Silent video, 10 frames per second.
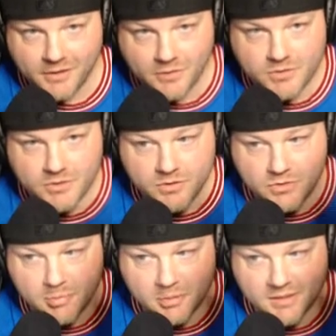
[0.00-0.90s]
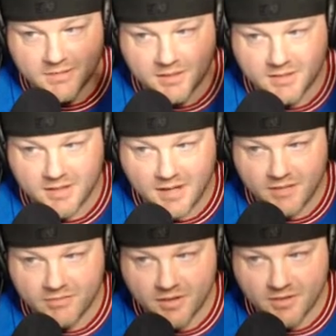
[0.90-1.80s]
super excited to
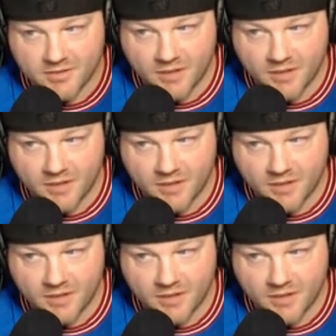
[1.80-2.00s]
have this.